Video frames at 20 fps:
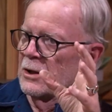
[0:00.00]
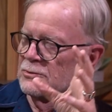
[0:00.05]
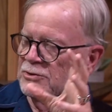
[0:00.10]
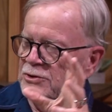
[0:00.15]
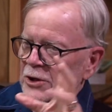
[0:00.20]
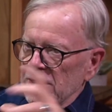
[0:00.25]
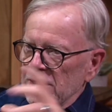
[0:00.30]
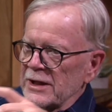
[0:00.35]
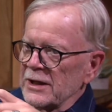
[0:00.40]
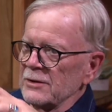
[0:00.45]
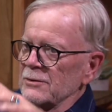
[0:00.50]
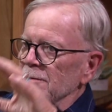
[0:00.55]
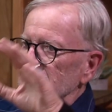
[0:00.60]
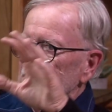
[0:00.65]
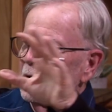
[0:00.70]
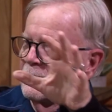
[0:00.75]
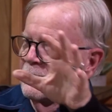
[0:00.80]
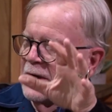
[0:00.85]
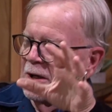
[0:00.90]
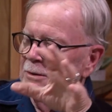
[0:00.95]
talking
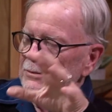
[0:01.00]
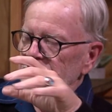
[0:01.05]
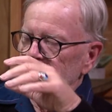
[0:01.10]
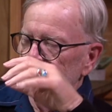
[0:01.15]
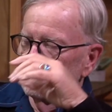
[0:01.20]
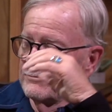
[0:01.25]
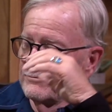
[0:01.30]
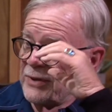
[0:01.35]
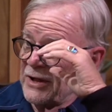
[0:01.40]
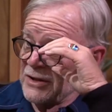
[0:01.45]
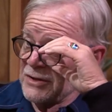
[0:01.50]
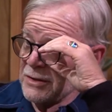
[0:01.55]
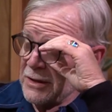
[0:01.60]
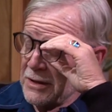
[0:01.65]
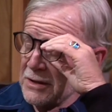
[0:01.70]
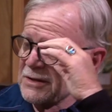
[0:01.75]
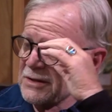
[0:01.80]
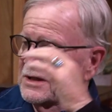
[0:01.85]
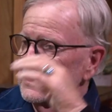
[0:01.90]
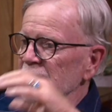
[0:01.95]
about
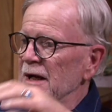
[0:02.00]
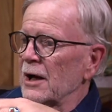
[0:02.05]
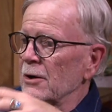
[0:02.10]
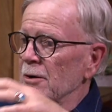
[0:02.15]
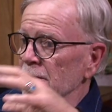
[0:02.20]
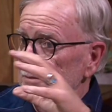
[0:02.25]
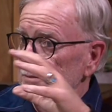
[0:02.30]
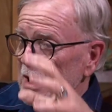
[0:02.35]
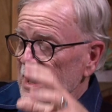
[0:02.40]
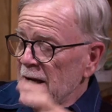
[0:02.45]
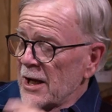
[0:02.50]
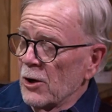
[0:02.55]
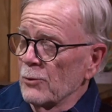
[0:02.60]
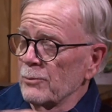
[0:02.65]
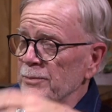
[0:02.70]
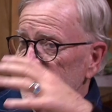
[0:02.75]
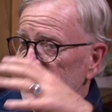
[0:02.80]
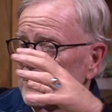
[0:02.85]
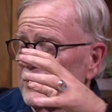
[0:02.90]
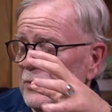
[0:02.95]
business and how mm-hmm. to help
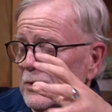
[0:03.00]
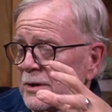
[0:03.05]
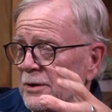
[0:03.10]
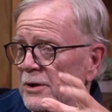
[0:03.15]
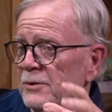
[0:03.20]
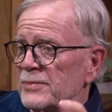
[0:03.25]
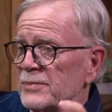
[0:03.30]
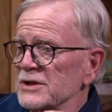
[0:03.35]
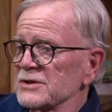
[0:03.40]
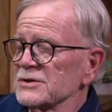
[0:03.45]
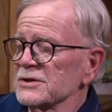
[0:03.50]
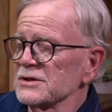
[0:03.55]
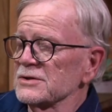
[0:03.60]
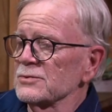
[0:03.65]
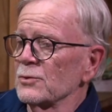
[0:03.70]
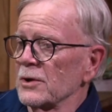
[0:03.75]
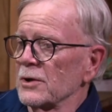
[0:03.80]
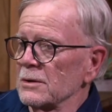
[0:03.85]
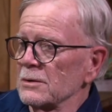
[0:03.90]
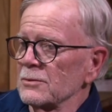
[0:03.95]
people in their business
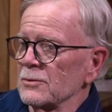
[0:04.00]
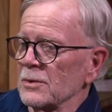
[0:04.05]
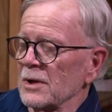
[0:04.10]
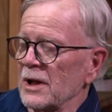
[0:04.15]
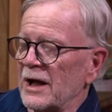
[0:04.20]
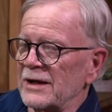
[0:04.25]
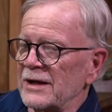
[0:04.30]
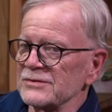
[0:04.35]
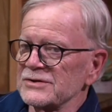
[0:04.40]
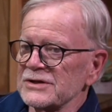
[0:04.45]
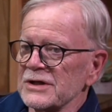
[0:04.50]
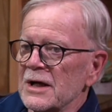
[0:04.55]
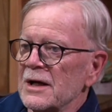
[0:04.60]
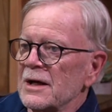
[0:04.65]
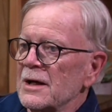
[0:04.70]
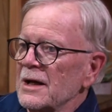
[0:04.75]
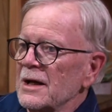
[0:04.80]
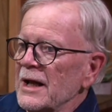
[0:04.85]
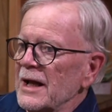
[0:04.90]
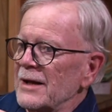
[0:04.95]
wo- lives
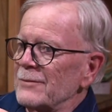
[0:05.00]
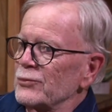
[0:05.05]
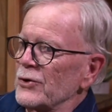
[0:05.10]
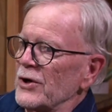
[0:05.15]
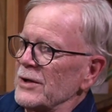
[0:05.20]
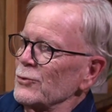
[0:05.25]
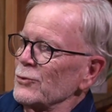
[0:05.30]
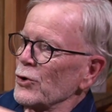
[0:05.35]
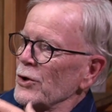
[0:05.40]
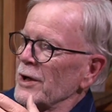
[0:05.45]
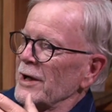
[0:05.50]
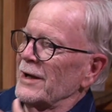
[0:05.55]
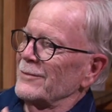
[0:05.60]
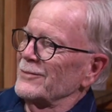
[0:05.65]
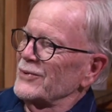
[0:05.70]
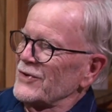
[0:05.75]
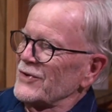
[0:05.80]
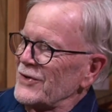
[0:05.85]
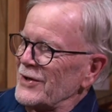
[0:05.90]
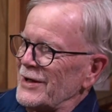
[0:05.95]
and bring more
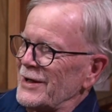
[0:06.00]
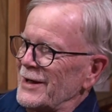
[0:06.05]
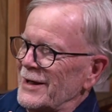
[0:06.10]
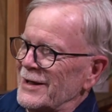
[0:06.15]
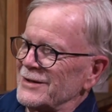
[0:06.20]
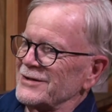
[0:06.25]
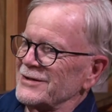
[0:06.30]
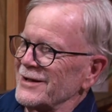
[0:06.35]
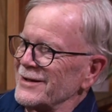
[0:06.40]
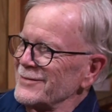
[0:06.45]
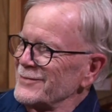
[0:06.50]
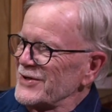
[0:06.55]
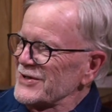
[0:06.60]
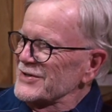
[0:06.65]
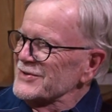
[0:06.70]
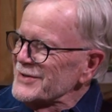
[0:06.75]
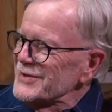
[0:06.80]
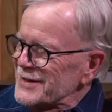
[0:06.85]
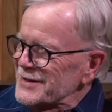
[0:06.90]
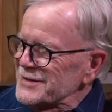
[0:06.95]
empathy into the
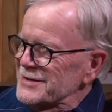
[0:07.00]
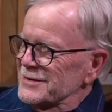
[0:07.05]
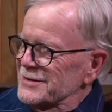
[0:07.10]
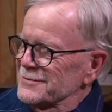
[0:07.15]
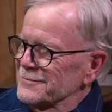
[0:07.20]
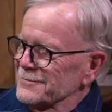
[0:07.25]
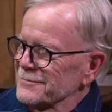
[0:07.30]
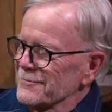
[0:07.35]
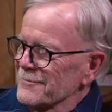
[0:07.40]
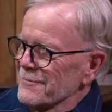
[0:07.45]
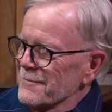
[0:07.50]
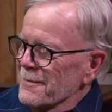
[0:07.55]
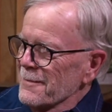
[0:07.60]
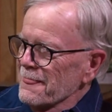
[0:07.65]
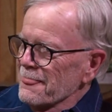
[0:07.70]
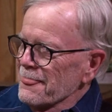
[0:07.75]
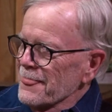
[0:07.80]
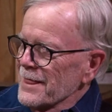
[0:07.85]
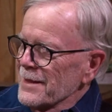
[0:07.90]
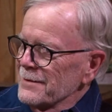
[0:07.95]
business.
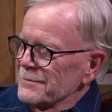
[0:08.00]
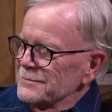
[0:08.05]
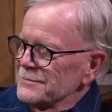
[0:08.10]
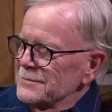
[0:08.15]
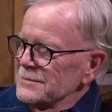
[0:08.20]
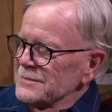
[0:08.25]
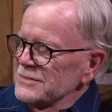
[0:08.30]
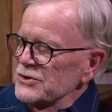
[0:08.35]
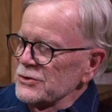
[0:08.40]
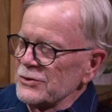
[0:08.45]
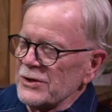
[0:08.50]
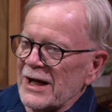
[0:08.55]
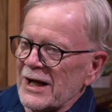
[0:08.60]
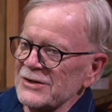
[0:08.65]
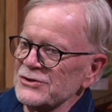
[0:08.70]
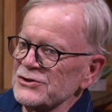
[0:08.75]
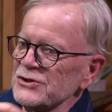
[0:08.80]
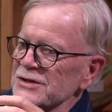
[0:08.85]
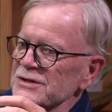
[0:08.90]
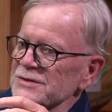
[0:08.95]
So, not
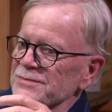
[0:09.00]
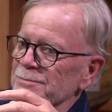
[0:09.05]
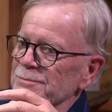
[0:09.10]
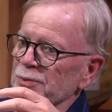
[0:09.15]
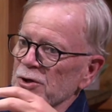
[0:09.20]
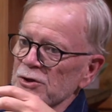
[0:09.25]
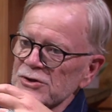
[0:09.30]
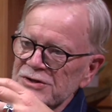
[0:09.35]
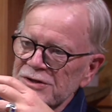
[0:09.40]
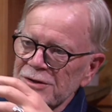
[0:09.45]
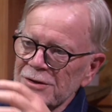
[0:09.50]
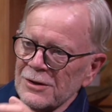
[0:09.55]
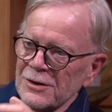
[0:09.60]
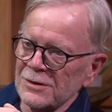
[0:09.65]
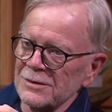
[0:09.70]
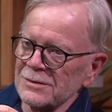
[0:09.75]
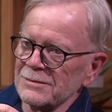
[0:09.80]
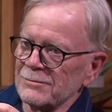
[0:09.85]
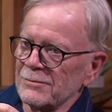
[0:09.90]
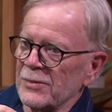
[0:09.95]
just
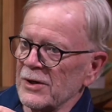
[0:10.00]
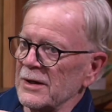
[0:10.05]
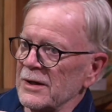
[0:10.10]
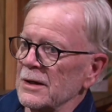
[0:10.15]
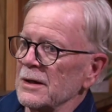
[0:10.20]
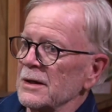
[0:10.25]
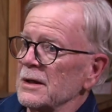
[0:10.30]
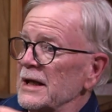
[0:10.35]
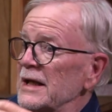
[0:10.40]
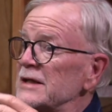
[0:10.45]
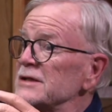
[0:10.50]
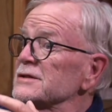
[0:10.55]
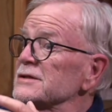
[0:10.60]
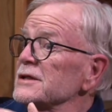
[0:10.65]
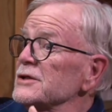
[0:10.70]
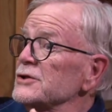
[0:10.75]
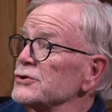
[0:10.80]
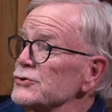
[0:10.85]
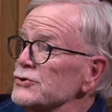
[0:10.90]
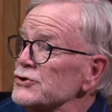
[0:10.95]
personal, but
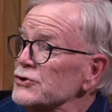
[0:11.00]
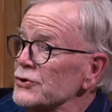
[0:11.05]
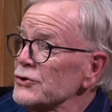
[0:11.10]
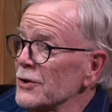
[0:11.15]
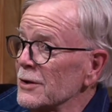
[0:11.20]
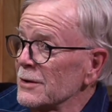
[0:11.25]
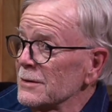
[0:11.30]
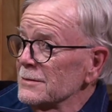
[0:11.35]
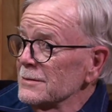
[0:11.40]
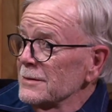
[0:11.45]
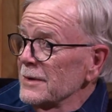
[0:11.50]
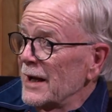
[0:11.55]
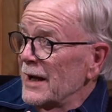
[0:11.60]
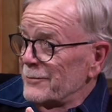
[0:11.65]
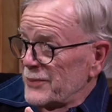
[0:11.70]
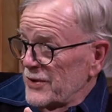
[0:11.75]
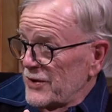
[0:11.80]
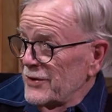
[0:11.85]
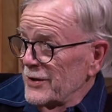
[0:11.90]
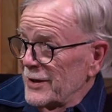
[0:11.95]
institutional
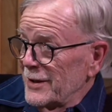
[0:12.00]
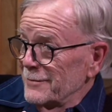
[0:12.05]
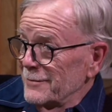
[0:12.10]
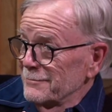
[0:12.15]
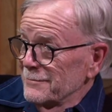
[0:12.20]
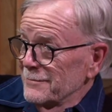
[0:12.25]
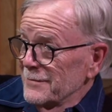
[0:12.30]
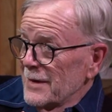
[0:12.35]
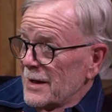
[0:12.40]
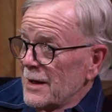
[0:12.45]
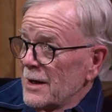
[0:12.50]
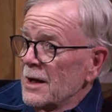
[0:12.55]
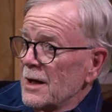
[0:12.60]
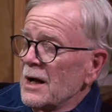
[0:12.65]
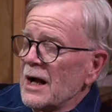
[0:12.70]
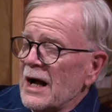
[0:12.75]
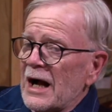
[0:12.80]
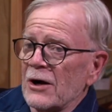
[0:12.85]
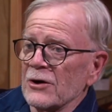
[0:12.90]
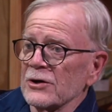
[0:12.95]
empathy. Okay.
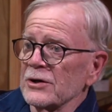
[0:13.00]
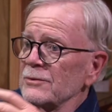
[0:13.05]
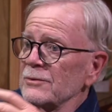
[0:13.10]
How can